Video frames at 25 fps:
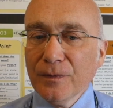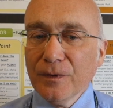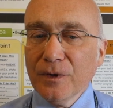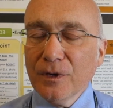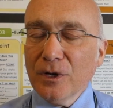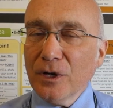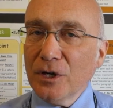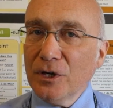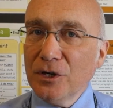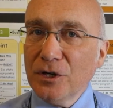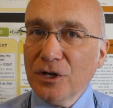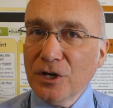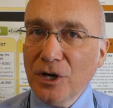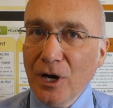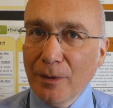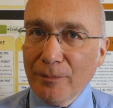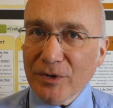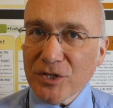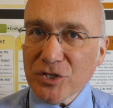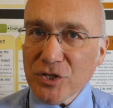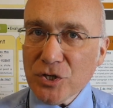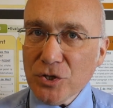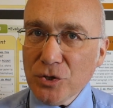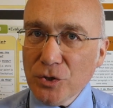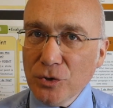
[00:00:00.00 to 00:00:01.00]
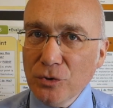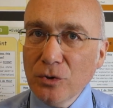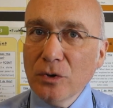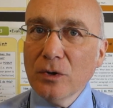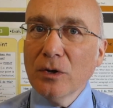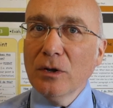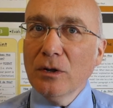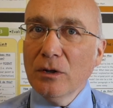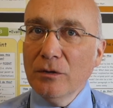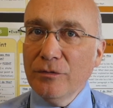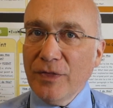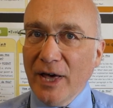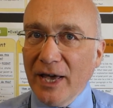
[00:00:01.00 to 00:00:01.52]
And number two,
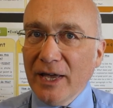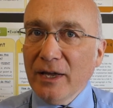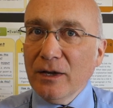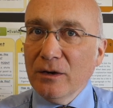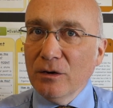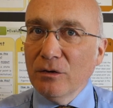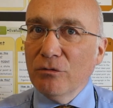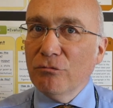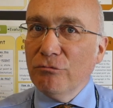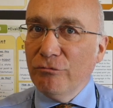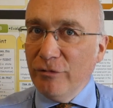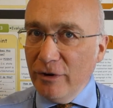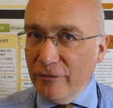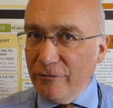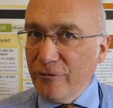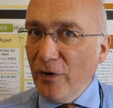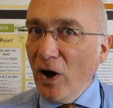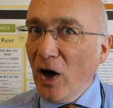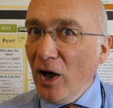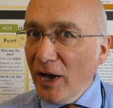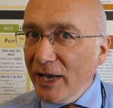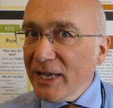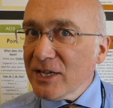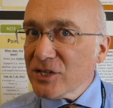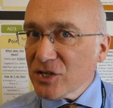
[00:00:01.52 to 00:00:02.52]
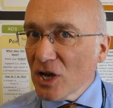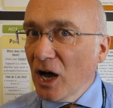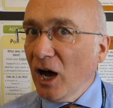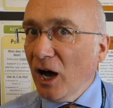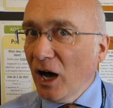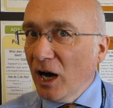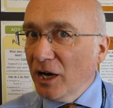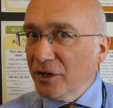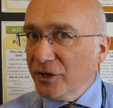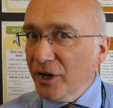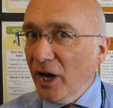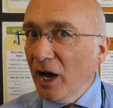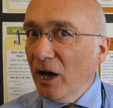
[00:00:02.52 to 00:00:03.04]
they revise
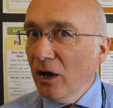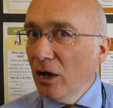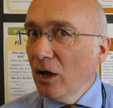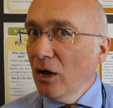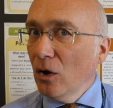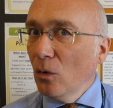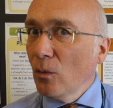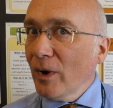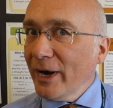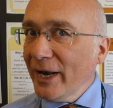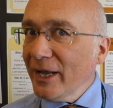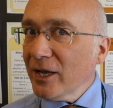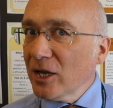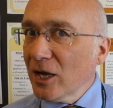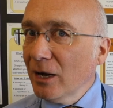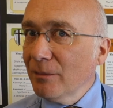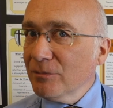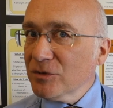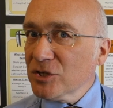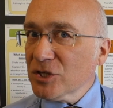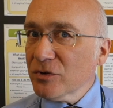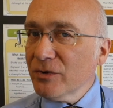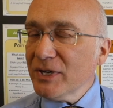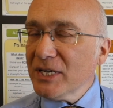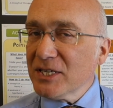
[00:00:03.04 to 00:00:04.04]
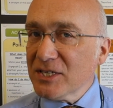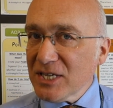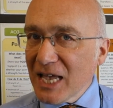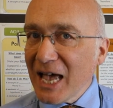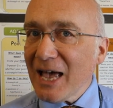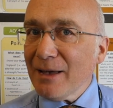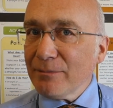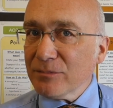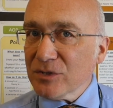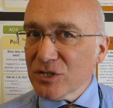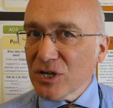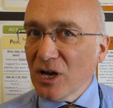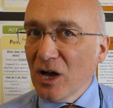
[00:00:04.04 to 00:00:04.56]
harder when it comes to
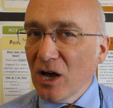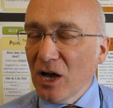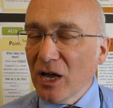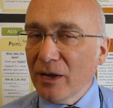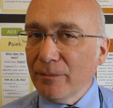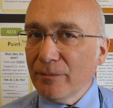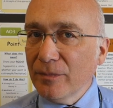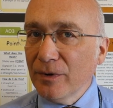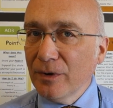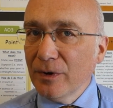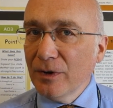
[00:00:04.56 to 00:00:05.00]
exam time.